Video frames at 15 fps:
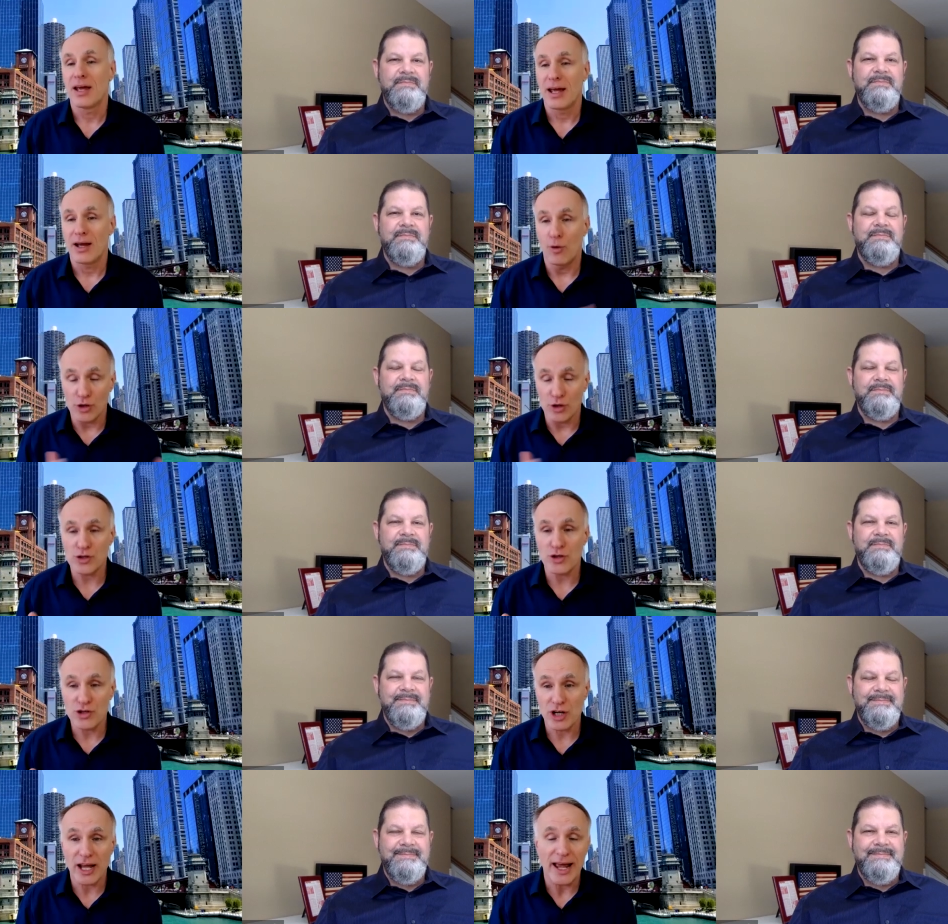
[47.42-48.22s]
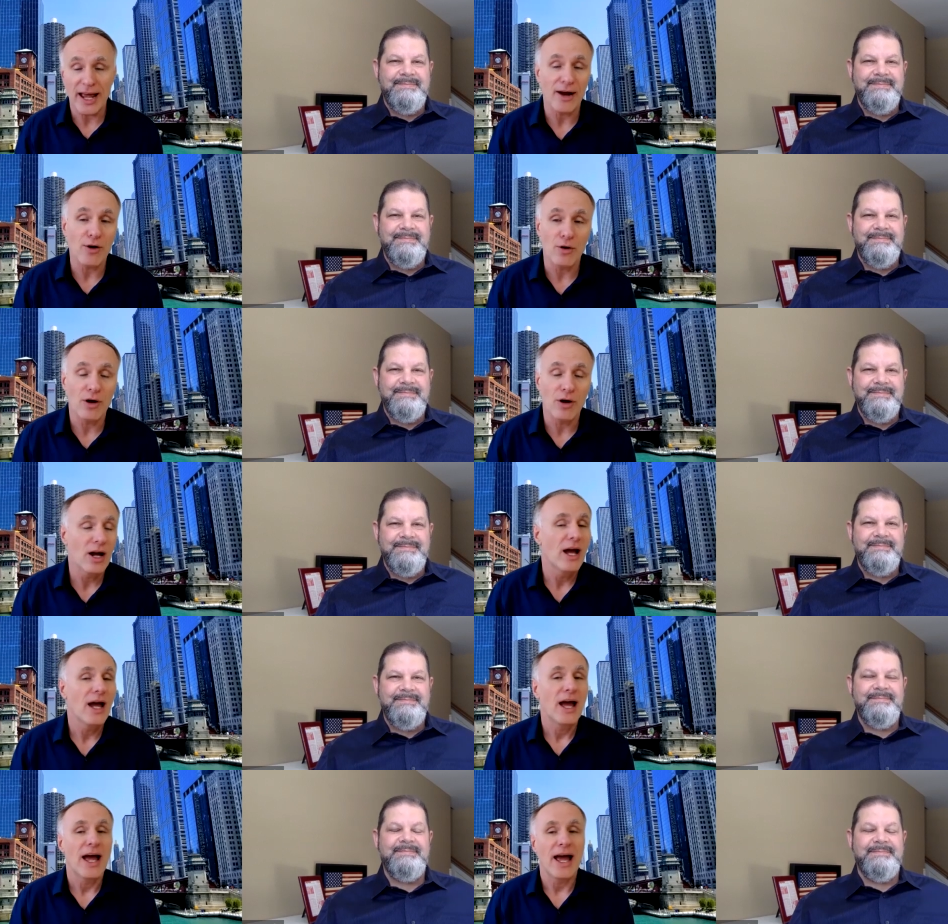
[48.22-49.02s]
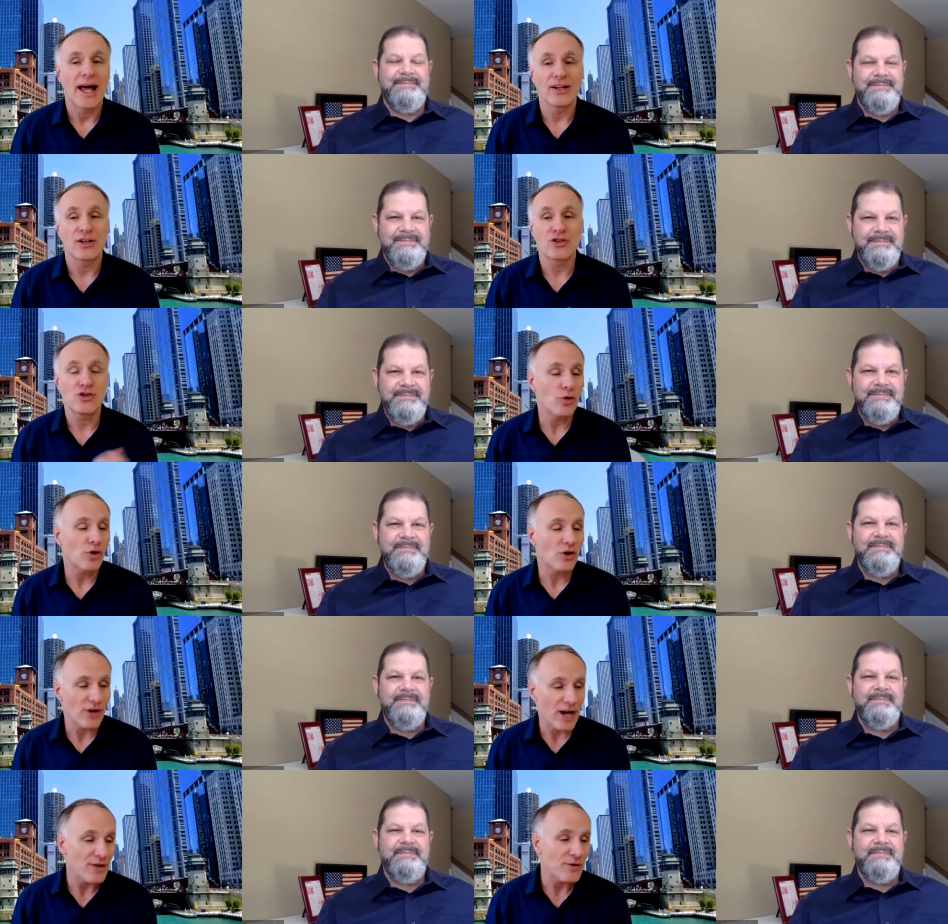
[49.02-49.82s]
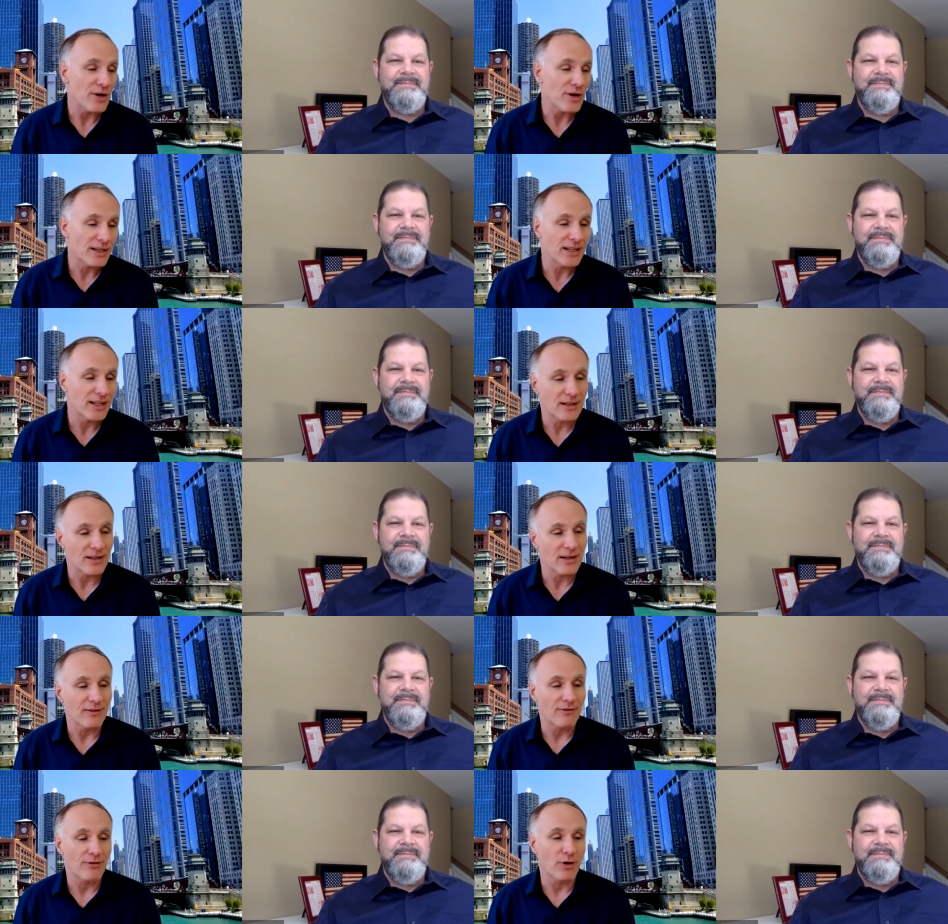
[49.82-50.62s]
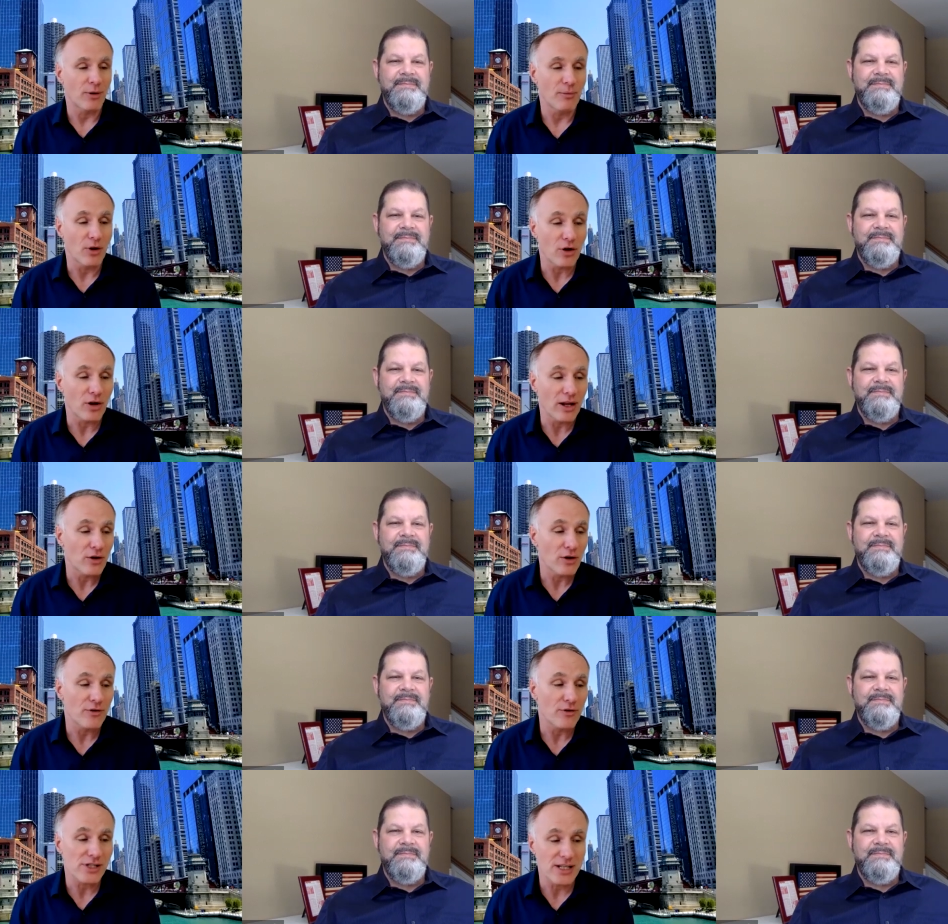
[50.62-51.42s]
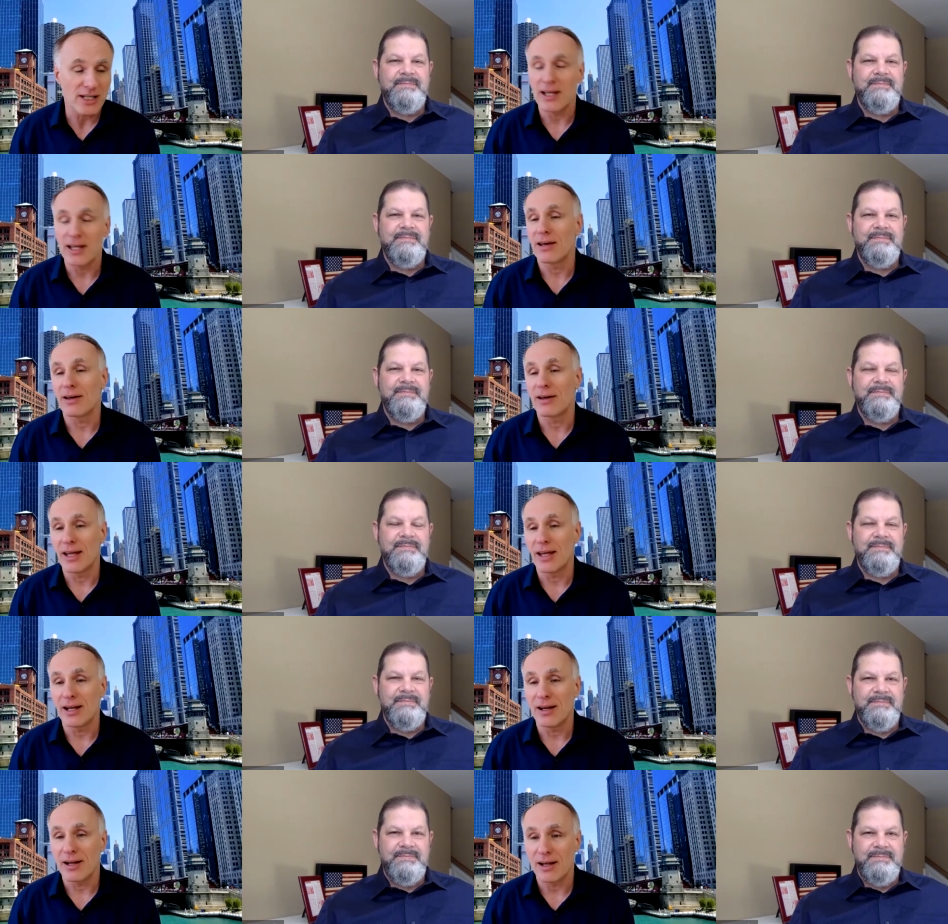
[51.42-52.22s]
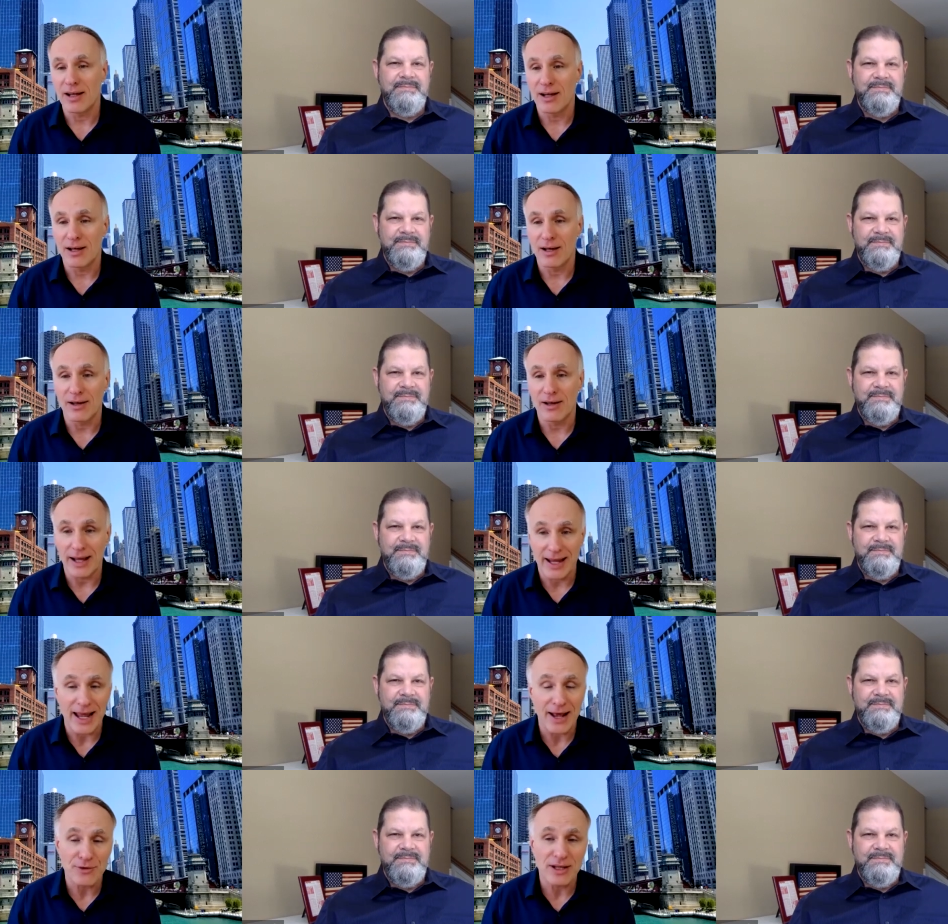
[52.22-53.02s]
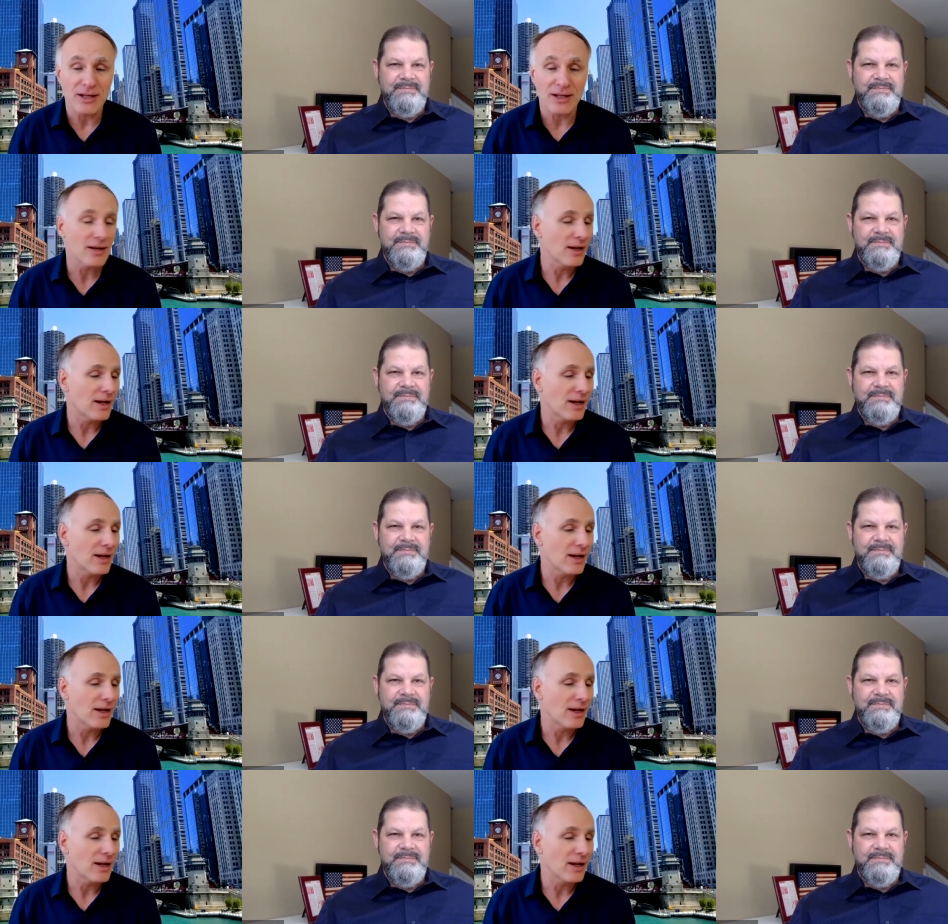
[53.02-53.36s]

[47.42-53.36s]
Speaker 1: also in Chicago. And Joe graduated from Loyola University in uh, accounting,